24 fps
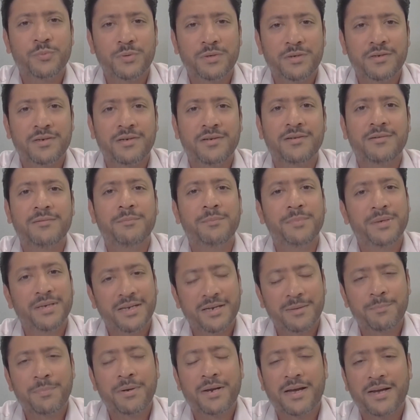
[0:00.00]
world
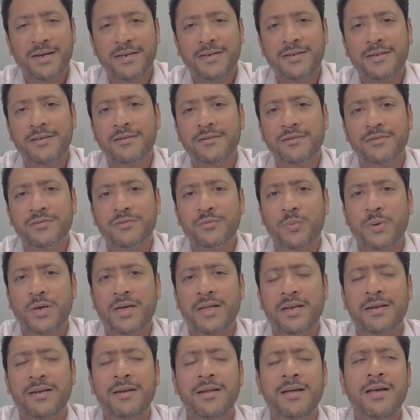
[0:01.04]
being applied here as
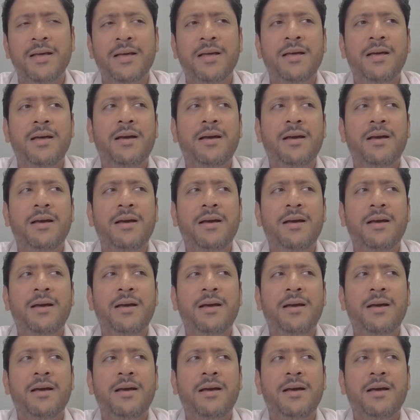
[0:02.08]
well.